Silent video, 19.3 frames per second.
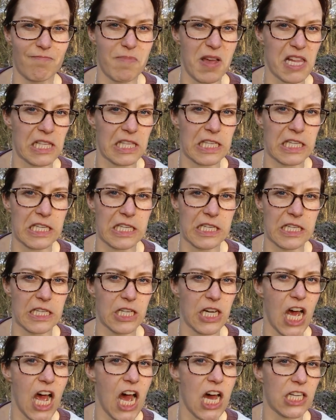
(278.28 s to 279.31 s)

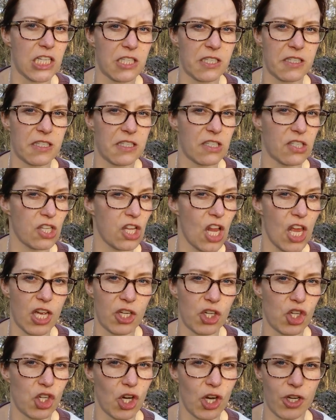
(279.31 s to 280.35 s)
melty hot
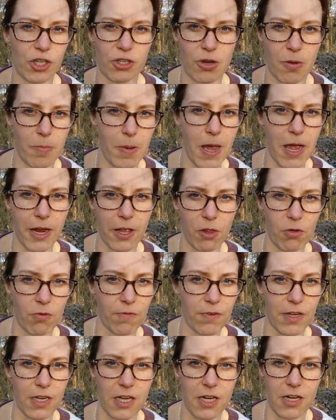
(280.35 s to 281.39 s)
sludge onto a pile
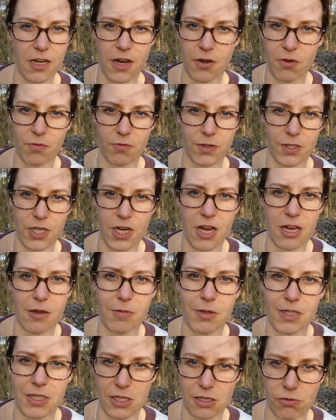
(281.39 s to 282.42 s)
over there, and over
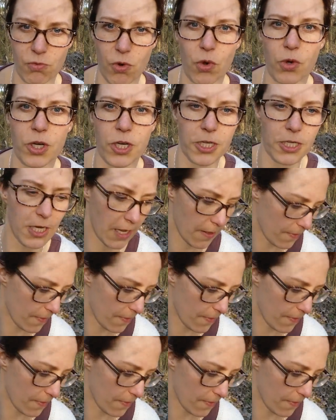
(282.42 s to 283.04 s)
time it's eroded